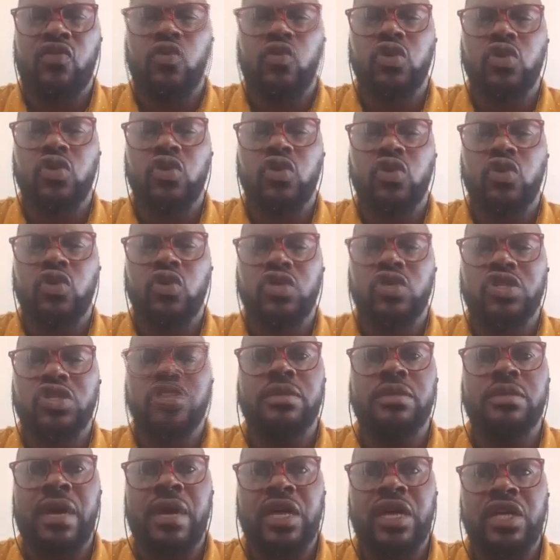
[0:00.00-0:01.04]
But of course, I
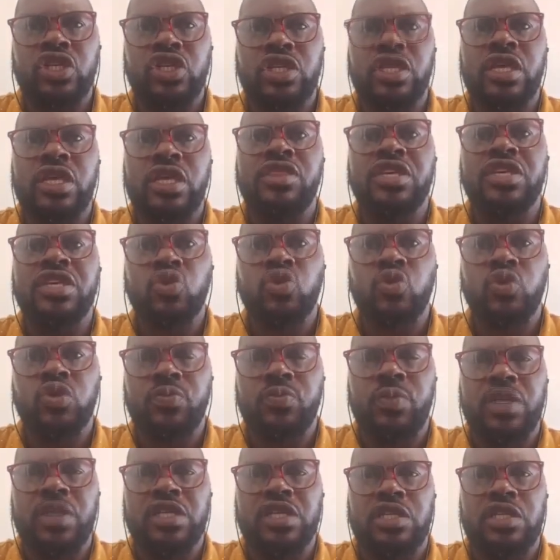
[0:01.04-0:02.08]
would imagine that
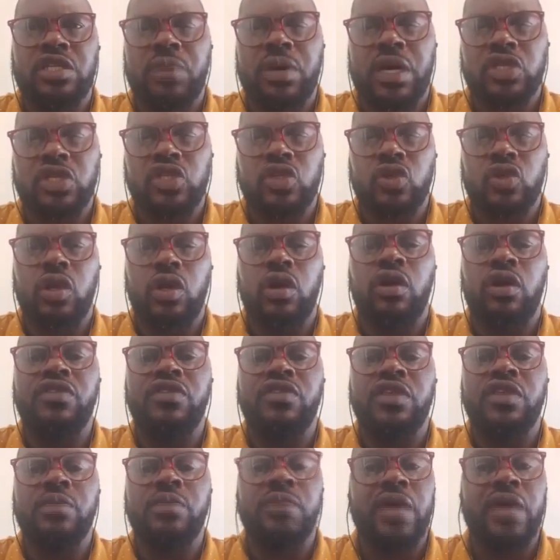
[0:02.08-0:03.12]
this was part and parcel
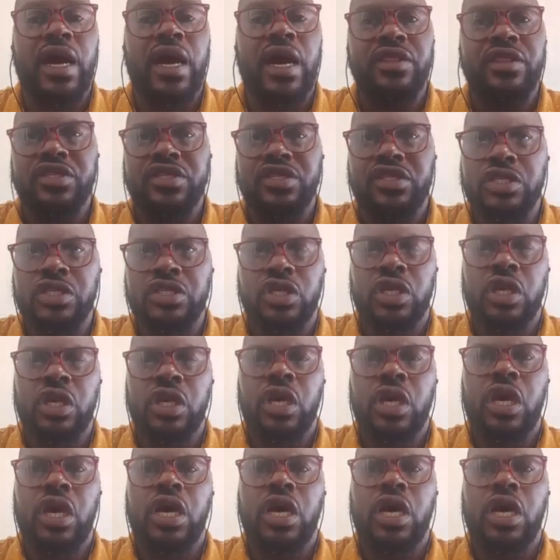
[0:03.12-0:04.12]
of the behind-the-scenes